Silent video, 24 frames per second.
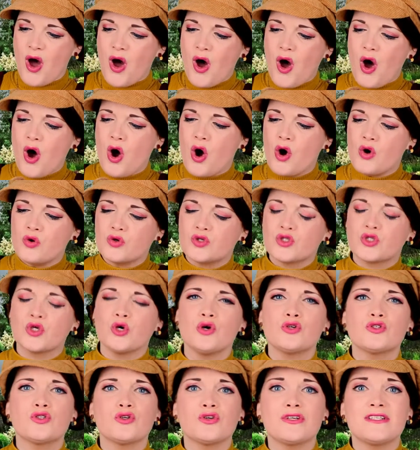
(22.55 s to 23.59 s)
Oh,
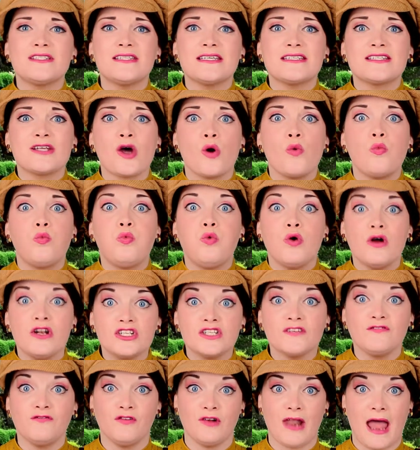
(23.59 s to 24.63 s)
tortoises are
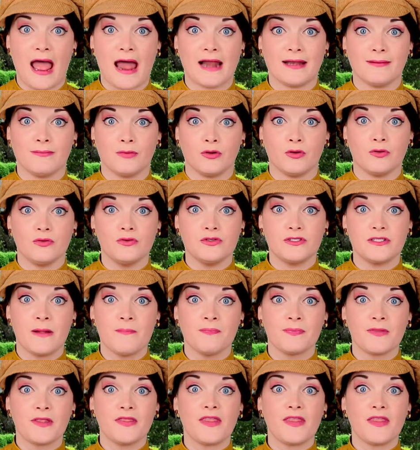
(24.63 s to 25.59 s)
wonderful animals.